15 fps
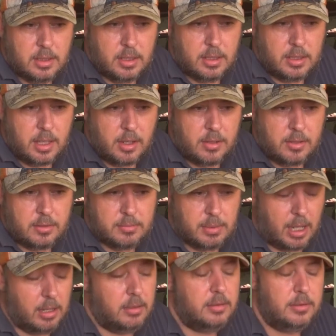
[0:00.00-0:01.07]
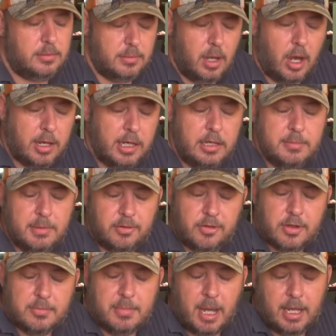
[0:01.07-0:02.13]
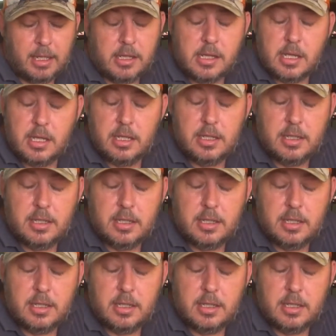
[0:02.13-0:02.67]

I know, well, I need to measure the mains.